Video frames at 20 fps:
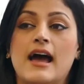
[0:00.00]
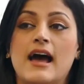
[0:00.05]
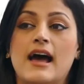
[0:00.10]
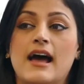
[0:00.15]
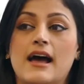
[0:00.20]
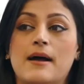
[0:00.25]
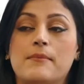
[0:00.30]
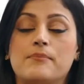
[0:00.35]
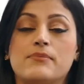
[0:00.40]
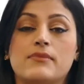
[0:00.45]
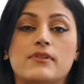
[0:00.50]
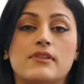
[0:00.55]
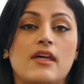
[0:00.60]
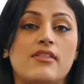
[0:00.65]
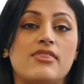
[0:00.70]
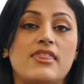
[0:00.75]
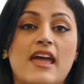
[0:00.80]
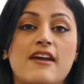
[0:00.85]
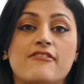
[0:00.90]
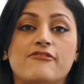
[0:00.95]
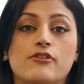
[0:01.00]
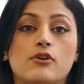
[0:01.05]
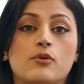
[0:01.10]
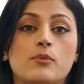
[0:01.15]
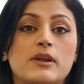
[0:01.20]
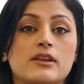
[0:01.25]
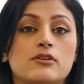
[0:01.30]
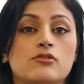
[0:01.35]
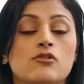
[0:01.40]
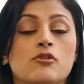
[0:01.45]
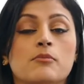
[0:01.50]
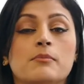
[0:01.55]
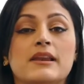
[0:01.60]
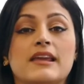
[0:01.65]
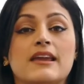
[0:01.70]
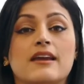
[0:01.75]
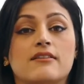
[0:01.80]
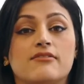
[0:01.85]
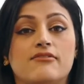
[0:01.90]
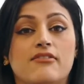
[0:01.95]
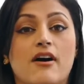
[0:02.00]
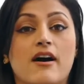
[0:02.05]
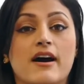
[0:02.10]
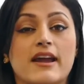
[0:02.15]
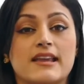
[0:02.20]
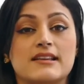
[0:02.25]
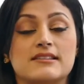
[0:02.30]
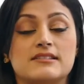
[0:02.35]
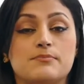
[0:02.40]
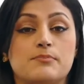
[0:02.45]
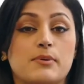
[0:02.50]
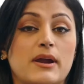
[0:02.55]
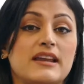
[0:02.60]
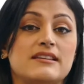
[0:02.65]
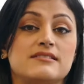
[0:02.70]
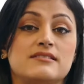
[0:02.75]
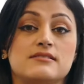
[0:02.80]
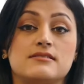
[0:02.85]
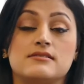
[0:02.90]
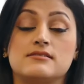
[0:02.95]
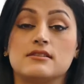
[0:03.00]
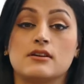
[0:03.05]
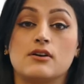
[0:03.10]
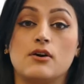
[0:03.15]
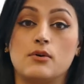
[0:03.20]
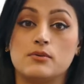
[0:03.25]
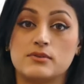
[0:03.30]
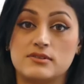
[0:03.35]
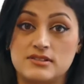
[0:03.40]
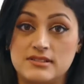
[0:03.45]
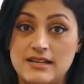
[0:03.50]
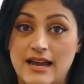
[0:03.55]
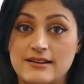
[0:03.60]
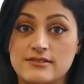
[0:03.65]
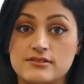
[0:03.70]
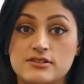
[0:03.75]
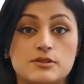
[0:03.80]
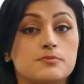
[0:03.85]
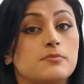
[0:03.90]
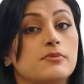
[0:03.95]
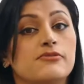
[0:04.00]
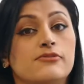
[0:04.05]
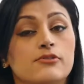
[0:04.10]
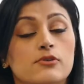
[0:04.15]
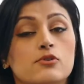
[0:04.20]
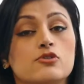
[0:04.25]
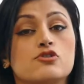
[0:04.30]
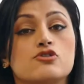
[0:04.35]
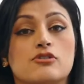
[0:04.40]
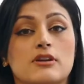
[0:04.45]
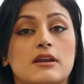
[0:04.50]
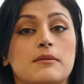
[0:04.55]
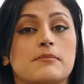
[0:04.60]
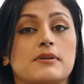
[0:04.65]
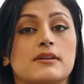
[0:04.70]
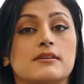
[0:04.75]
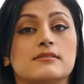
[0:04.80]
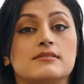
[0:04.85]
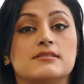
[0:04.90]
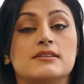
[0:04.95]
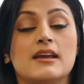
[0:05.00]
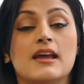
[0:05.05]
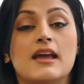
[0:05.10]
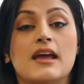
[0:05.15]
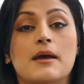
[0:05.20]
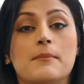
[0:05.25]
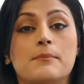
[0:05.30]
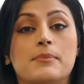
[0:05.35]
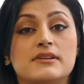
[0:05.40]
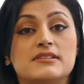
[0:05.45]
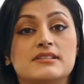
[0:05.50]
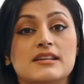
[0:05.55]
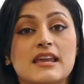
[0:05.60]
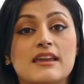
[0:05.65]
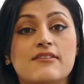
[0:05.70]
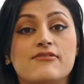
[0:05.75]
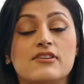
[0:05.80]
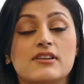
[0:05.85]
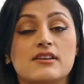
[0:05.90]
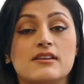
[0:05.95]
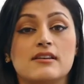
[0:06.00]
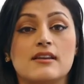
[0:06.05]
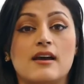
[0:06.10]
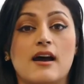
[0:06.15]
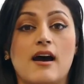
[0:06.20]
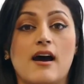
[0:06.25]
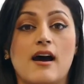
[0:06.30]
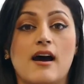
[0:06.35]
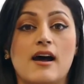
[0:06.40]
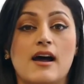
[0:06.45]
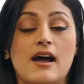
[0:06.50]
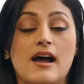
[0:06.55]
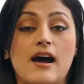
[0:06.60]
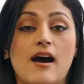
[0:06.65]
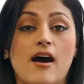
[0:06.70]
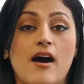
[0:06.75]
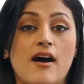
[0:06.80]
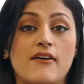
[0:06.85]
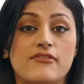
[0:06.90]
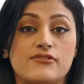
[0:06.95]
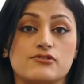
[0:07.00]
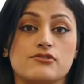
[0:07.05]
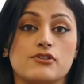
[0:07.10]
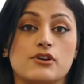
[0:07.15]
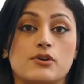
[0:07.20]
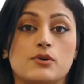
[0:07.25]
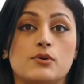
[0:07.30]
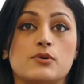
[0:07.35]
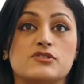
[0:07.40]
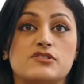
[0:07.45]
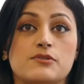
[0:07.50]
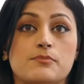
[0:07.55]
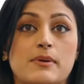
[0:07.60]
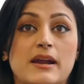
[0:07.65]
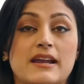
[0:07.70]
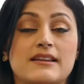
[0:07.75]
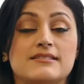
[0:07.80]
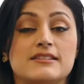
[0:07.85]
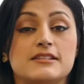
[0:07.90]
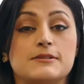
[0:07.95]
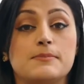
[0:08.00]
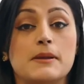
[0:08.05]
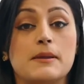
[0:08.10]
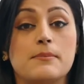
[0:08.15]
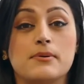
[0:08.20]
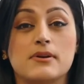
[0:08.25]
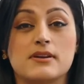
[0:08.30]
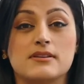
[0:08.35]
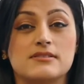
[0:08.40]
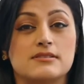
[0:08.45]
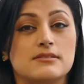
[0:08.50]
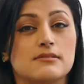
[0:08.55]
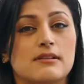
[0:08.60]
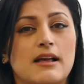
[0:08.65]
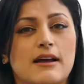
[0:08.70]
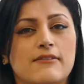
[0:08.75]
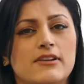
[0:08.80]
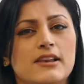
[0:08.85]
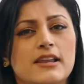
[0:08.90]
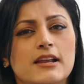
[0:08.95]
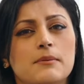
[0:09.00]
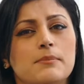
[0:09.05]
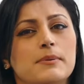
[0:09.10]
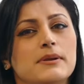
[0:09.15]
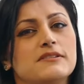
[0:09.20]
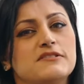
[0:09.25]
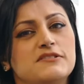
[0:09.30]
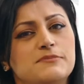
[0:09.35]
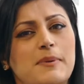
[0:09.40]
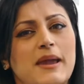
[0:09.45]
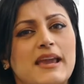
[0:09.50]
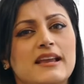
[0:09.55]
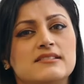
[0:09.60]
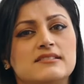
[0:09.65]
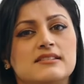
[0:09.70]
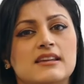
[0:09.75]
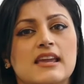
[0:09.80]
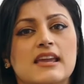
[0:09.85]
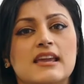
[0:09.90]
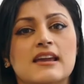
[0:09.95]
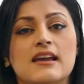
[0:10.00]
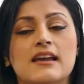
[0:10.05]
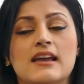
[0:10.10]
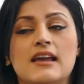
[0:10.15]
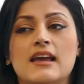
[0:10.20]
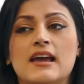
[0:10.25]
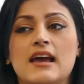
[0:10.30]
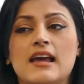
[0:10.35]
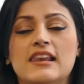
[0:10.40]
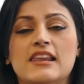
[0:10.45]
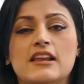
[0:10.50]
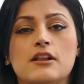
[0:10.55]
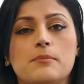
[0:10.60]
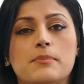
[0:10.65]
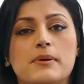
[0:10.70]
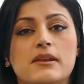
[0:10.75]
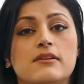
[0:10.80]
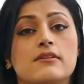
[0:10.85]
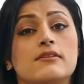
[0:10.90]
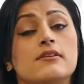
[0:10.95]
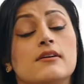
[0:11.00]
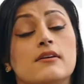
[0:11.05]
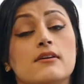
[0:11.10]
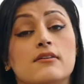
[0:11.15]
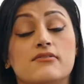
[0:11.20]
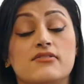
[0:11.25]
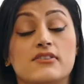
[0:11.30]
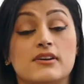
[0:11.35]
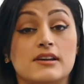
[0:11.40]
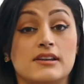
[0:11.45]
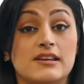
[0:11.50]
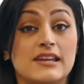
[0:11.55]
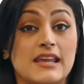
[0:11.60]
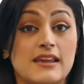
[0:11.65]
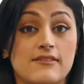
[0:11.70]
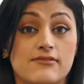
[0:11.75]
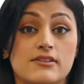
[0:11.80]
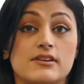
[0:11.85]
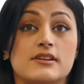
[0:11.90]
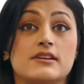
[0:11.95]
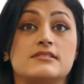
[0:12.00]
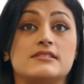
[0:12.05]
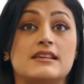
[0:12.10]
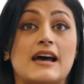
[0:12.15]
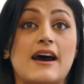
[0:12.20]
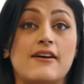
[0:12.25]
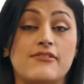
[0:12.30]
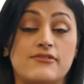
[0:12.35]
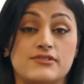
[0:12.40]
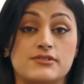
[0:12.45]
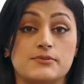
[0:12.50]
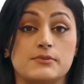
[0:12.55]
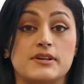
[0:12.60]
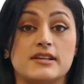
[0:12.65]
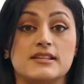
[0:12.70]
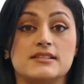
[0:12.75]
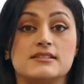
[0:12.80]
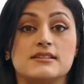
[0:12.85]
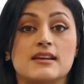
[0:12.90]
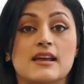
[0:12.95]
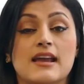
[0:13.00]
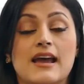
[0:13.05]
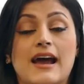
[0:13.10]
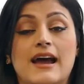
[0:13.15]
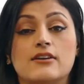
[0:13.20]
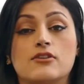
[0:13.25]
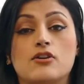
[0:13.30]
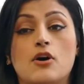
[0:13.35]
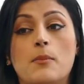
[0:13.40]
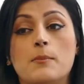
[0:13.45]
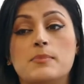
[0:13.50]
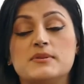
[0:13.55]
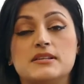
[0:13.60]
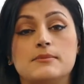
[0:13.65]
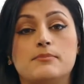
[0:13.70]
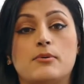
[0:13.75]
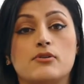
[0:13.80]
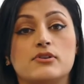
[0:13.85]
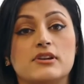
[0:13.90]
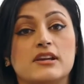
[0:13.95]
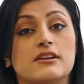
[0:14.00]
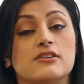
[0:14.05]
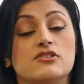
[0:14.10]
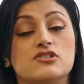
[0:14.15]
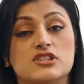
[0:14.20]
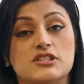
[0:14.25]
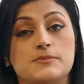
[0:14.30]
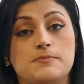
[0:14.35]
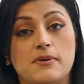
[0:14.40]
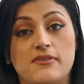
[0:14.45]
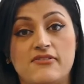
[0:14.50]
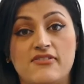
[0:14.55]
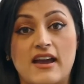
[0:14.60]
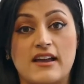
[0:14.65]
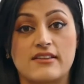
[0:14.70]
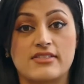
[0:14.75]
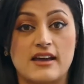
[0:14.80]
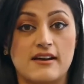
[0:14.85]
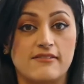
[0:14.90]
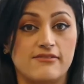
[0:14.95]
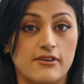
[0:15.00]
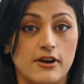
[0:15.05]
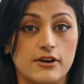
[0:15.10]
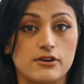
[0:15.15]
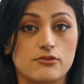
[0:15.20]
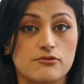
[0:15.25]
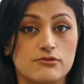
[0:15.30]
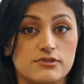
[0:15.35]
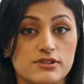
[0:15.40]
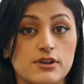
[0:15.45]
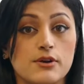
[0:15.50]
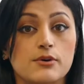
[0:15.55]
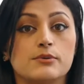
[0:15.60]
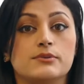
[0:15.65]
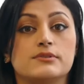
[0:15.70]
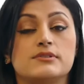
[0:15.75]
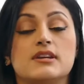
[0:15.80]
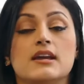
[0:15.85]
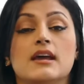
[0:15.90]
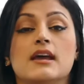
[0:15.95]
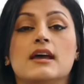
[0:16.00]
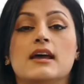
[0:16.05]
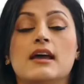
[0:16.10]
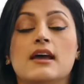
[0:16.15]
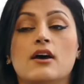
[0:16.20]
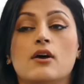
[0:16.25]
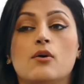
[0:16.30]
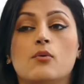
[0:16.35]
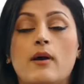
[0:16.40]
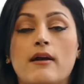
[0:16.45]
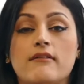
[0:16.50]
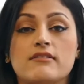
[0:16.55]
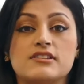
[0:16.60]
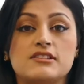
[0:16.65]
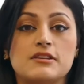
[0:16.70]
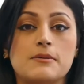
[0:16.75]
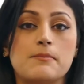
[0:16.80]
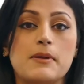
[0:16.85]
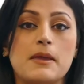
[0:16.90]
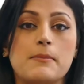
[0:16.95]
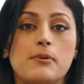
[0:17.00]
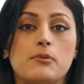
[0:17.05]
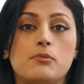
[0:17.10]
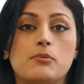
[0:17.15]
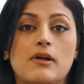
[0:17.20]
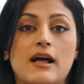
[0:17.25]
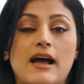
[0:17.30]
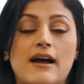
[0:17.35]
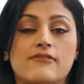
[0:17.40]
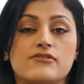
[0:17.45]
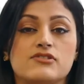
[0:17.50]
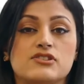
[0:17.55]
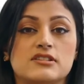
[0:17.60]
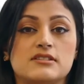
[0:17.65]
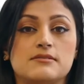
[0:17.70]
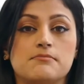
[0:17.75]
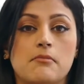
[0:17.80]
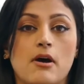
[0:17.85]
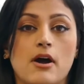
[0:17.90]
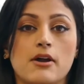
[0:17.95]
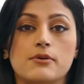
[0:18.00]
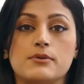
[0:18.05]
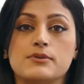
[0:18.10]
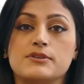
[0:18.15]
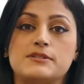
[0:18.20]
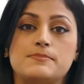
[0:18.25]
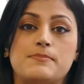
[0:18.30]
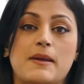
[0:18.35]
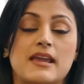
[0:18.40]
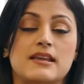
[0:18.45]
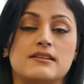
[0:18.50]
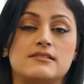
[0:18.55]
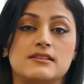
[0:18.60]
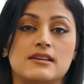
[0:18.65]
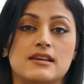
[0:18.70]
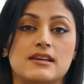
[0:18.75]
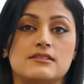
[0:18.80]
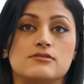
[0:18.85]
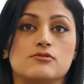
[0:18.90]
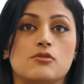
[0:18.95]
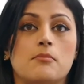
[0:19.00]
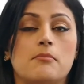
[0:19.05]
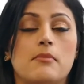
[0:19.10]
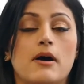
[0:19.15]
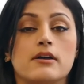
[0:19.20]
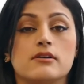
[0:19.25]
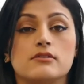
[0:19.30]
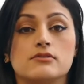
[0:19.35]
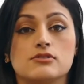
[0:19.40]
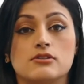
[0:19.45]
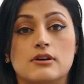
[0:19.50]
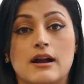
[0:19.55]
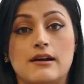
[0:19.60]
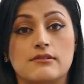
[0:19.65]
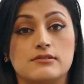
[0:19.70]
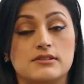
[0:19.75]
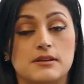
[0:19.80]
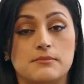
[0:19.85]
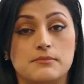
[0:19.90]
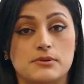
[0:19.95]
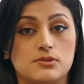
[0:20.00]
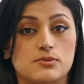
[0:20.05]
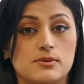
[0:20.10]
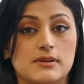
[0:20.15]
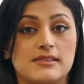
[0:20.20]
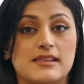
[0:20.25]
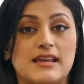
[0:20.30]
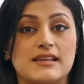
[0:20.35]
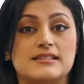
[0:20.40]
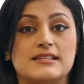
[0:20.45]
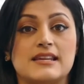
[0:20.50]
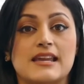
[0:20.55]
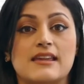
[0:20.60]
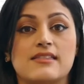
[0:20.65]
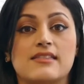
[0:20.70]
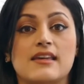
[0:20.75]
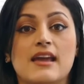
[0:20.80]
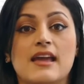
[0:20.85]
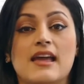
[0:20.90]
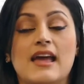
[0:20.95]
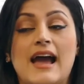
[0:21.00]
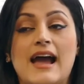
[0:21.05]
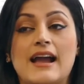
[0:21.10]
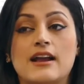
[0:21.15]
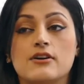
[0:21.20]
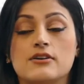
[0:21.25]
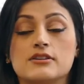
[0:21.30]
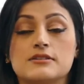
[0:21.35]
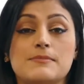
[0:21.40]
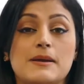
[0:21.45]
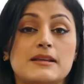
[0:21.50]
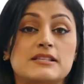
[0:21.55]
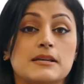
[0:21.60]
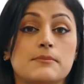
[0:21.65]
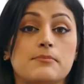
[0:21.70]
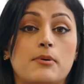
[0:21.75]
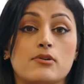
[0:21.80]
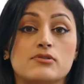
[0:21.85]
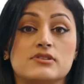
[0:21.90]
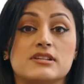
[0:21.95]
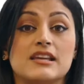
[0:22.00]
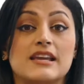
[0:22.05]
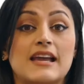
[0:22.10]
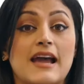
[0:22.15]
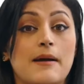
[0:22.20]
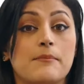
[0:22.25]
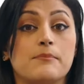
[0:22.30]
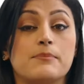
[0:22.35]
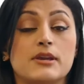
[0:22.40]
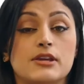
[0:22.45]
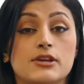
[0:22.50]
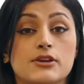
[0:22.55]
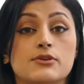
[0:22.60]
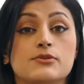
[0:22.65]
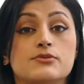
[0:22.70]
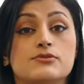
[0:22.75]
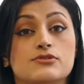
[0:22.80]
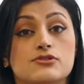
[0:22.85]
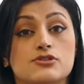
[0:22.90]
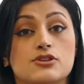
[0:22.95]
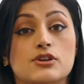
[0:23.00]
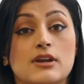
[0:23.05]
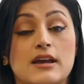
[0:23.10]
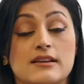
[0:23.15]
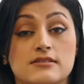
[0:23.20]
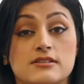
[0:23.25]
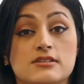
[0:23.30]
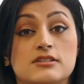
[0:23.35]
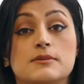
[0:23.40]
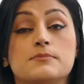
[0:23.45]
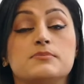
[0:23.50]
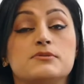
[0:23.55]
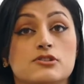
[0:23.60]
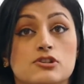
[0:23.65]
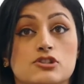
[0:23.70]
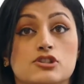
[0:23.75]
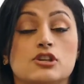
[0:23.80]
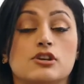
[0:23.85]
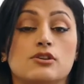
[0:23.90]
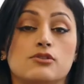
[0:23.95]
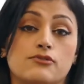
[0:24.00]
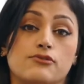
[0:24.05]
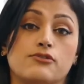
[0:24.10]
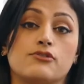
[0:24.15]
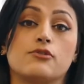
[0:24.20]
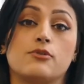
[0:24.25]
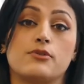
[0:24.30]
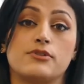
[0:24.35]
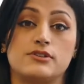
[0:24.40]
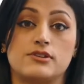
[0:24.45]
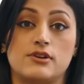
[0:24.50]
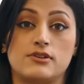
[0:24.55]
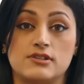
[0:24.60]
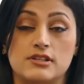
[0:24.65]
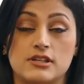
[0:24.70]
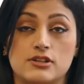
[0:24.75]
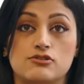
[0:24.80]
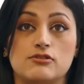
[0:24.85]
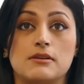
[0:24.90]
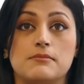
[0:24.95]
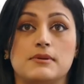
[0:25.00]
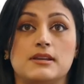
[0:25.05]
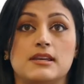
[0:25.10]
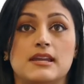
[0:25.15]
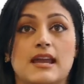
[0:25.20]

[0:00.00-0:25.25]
and therefore we'd normally advise braces as a gold standard before treatment. But even after a course of braces, people can still have a little bit of spacing, a little bit of unevenness afterwards, and composite bonding can just perfect that final result. Whereas some people will have just mild spaces or mild crowding between their teeth, and cosmetic bonding can be used as a substitute for orthodontic treatment,